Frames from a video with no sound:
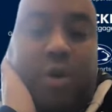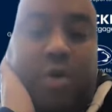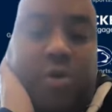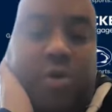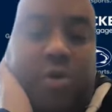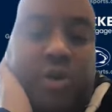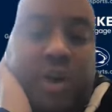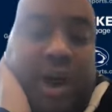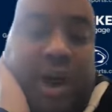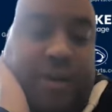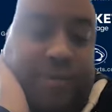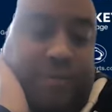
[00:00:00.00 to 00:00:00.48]

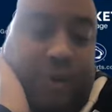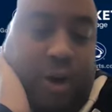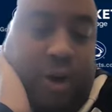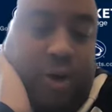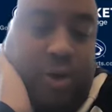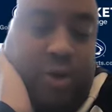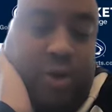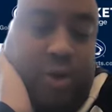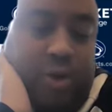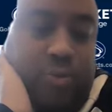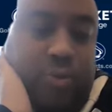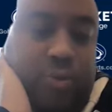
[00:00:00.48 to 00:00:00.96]
shot
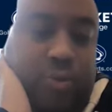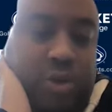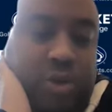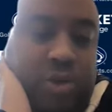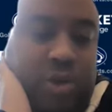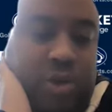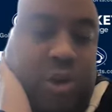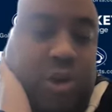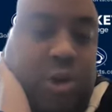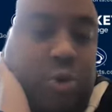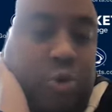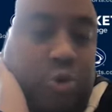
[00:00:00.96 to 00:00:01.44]
volume was
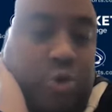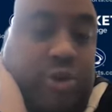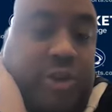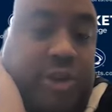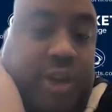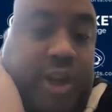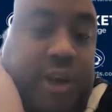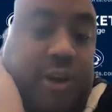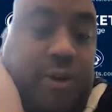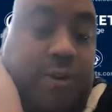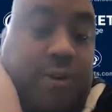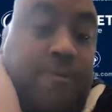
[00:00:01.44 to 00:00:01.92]
a huge
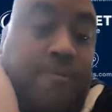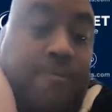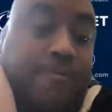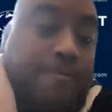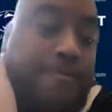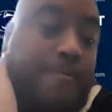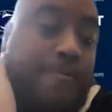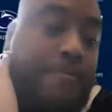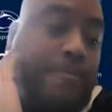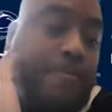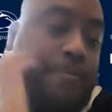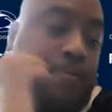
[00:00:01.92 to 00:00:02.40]
deal.
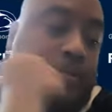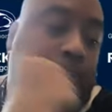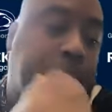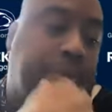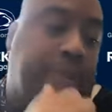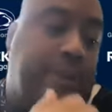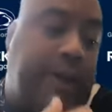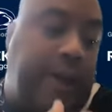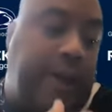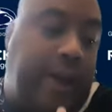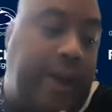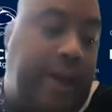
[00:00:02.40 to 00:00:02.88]

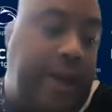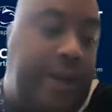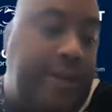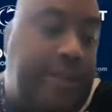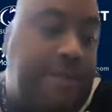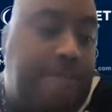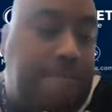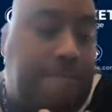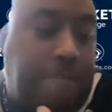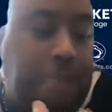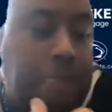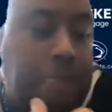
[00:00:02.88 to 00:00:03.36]
And